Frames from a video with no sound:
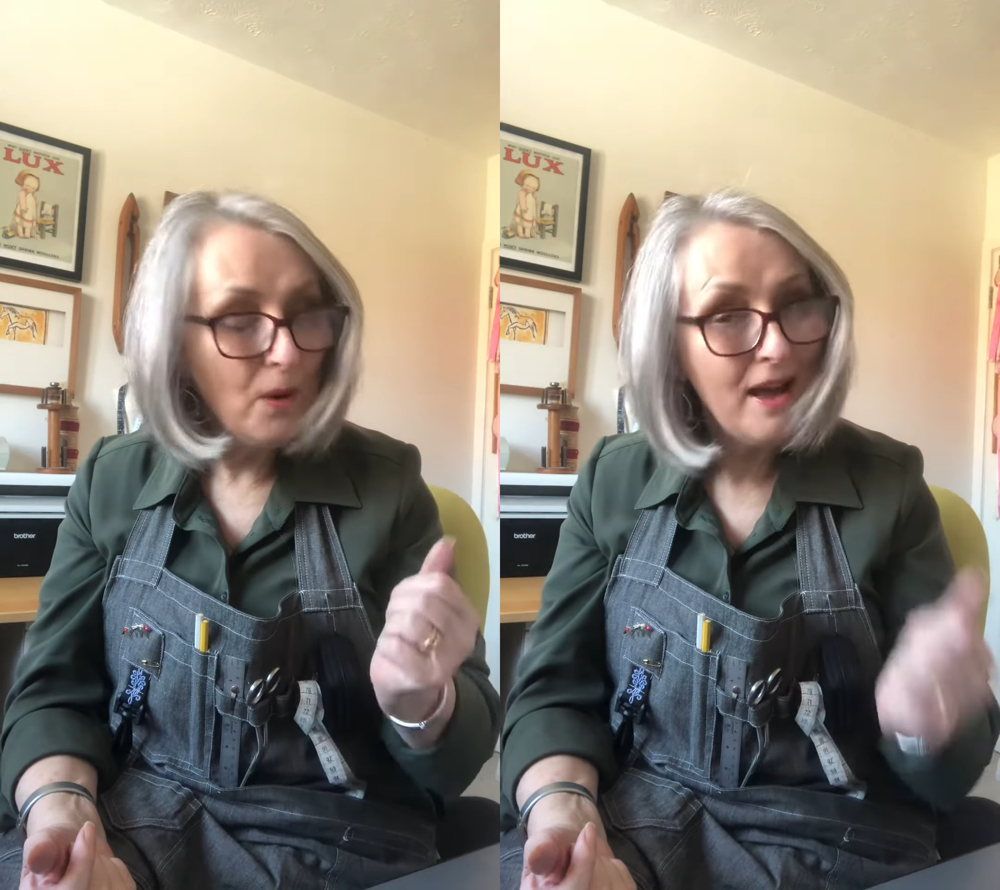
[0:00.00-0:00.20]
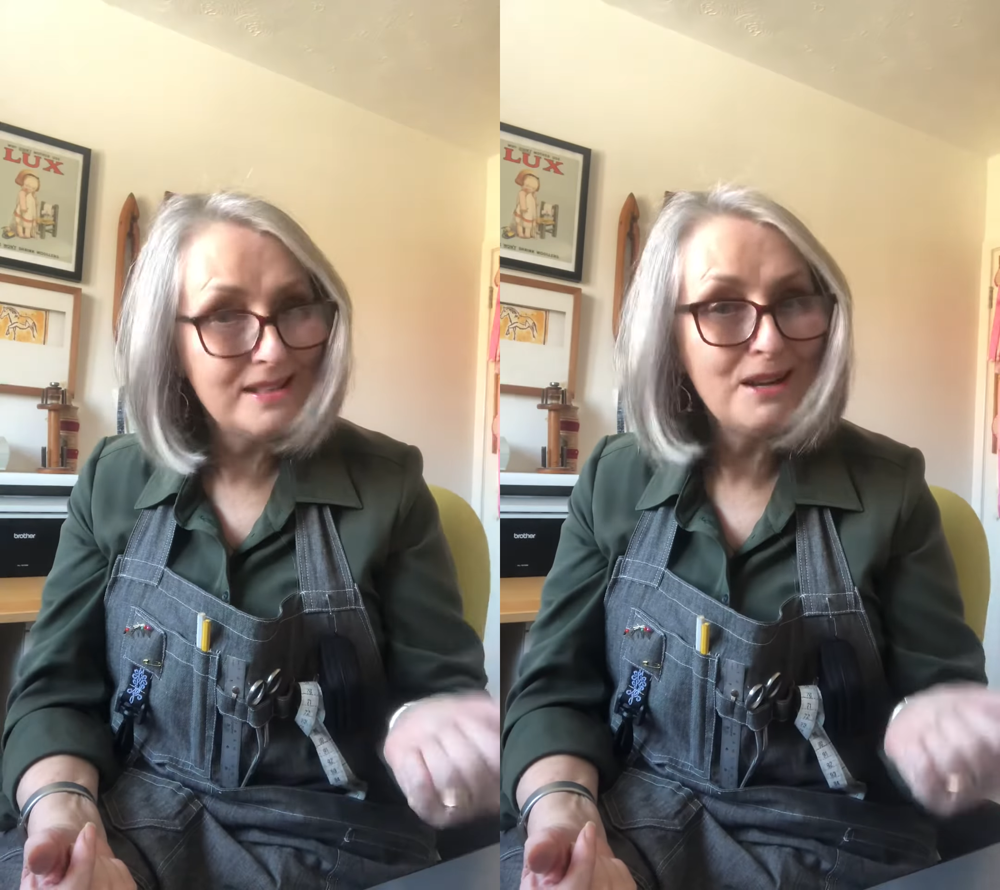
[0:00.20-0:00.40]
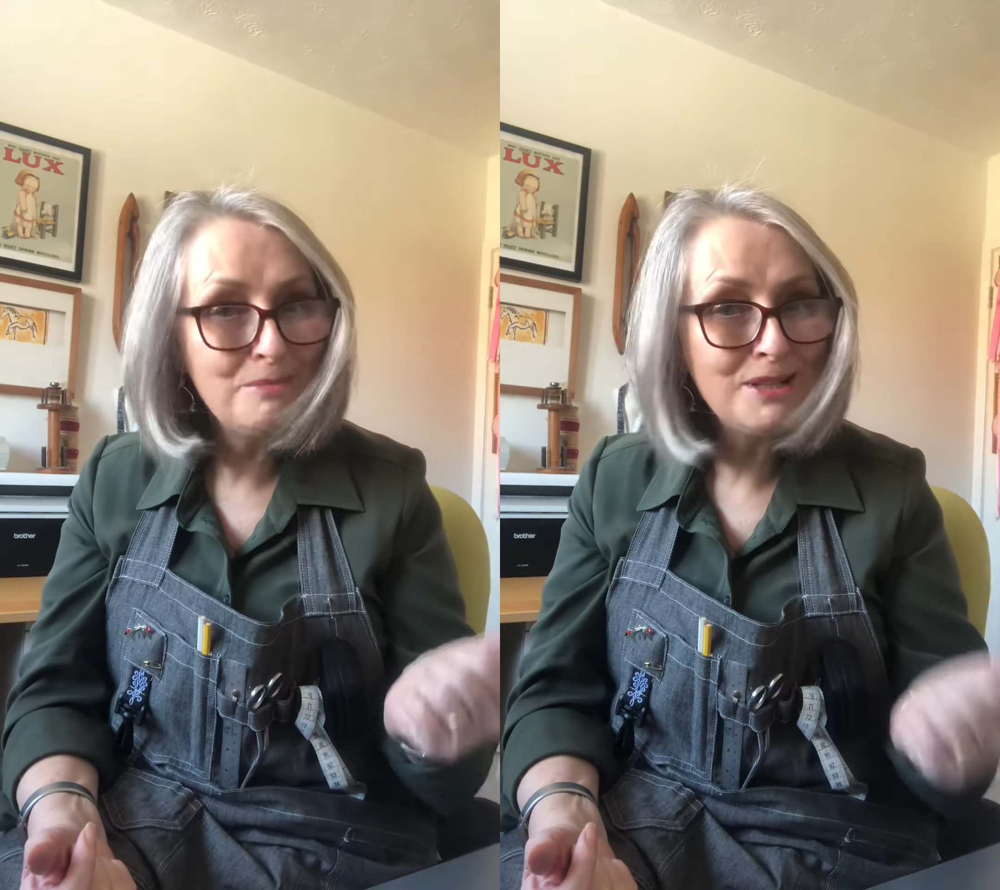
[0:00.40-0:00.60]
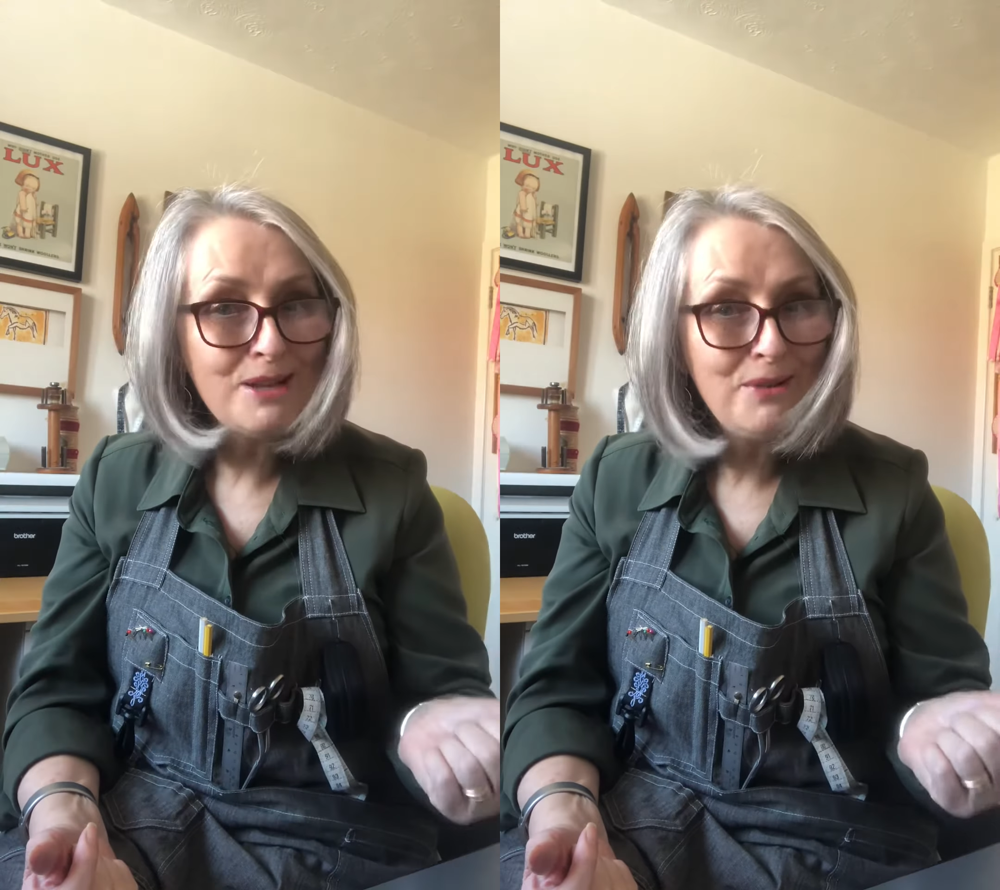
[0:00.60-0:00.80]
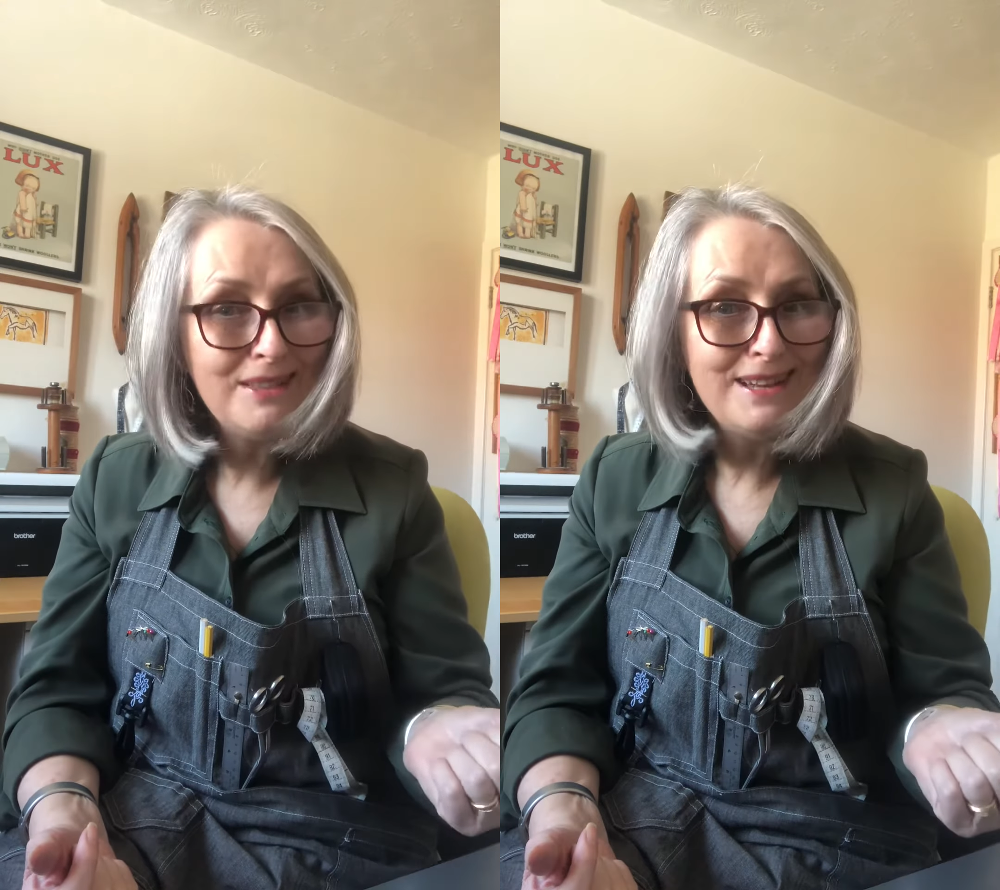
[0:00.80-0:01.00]
as I'm
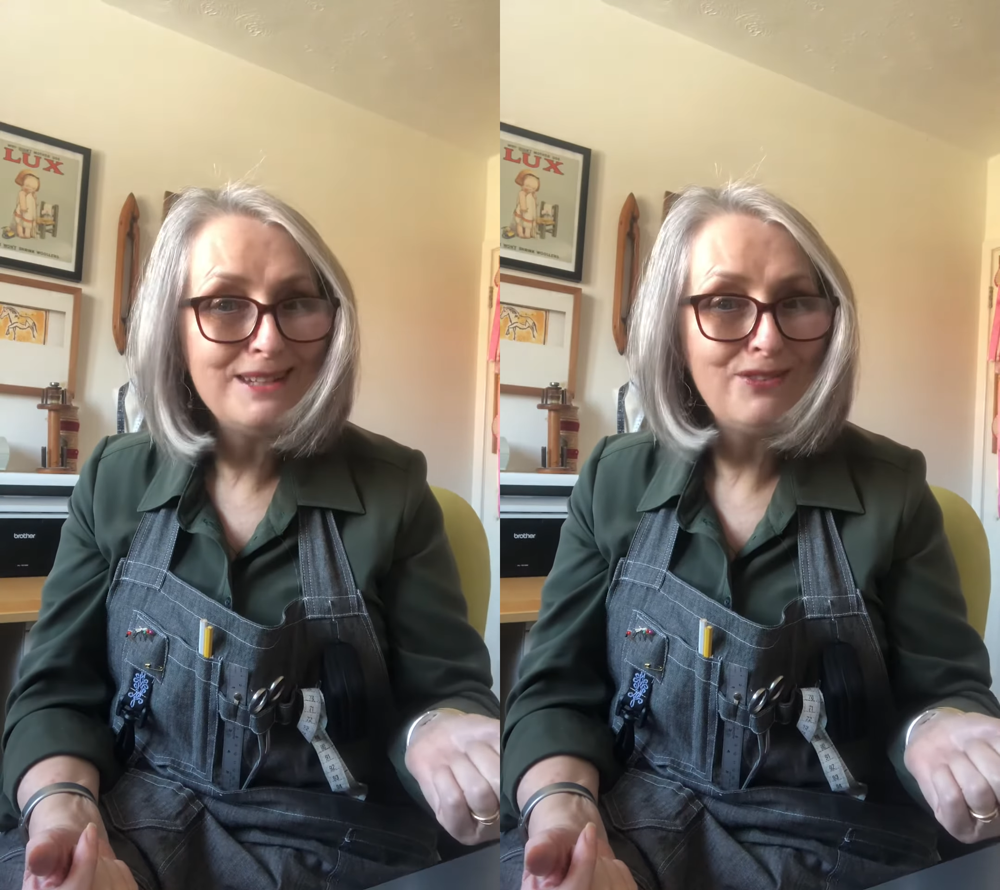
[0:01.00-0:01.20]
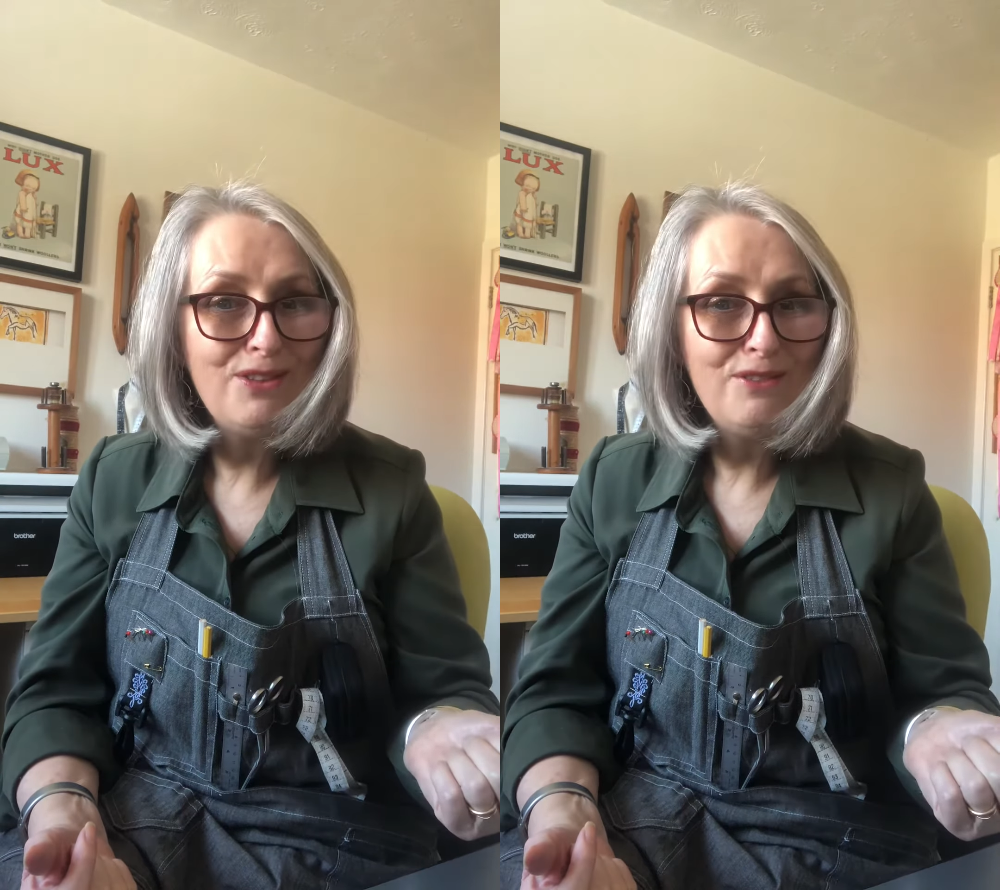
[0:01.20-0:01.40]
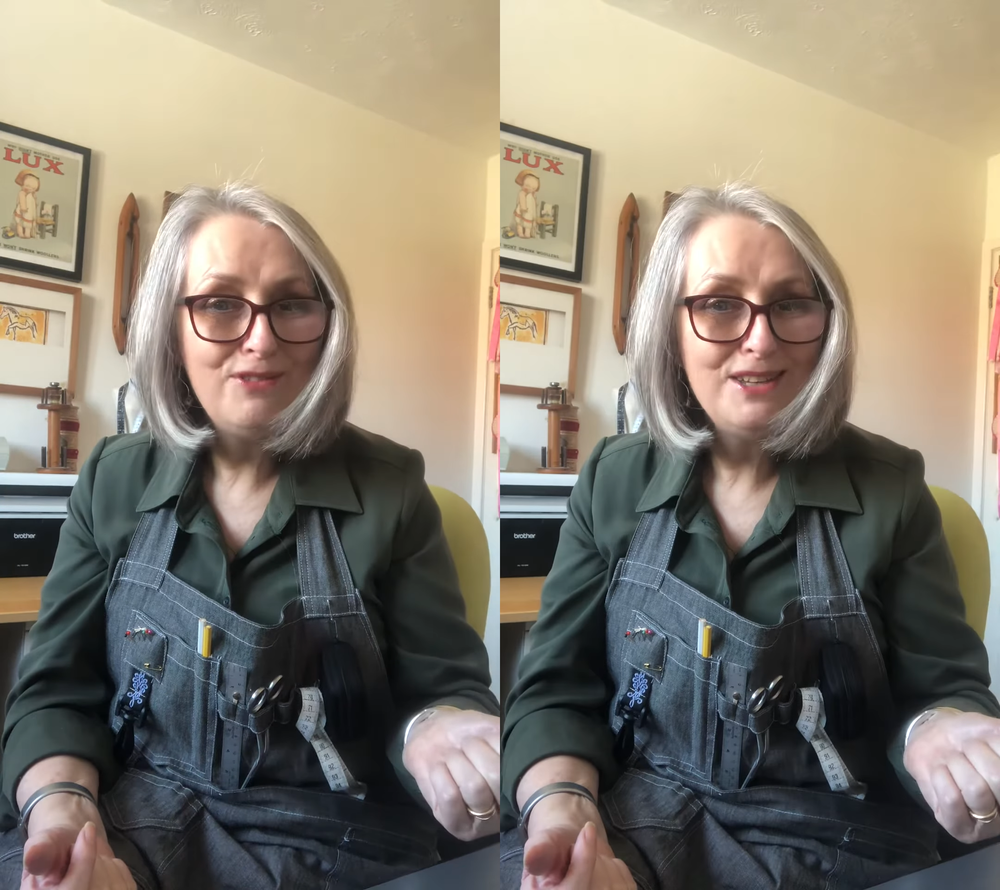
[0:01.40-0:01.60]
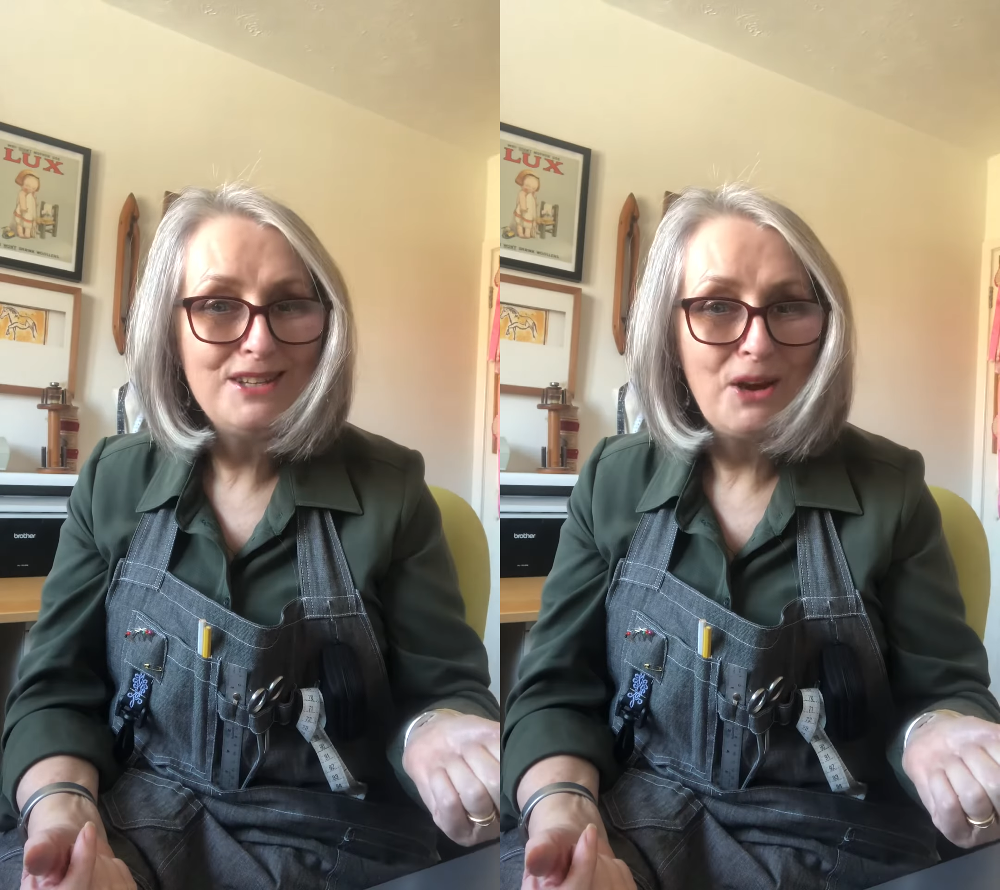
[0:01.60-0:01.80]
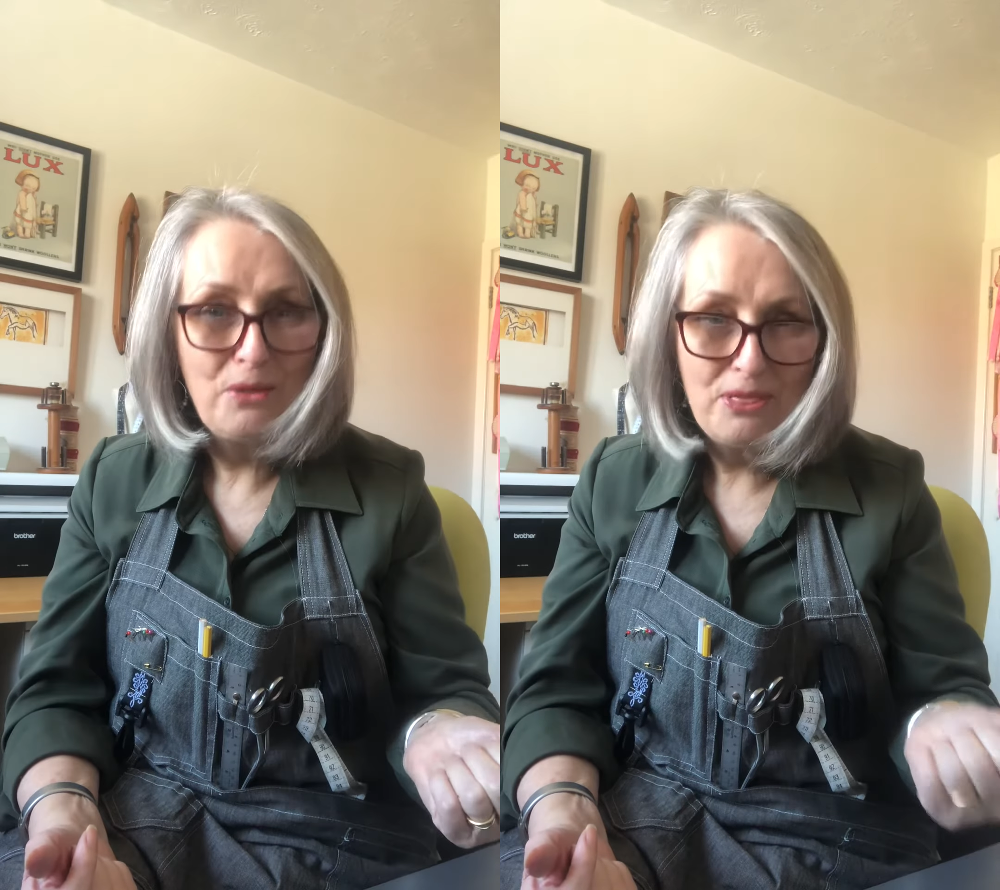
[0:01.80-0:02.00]
sewing these for the video,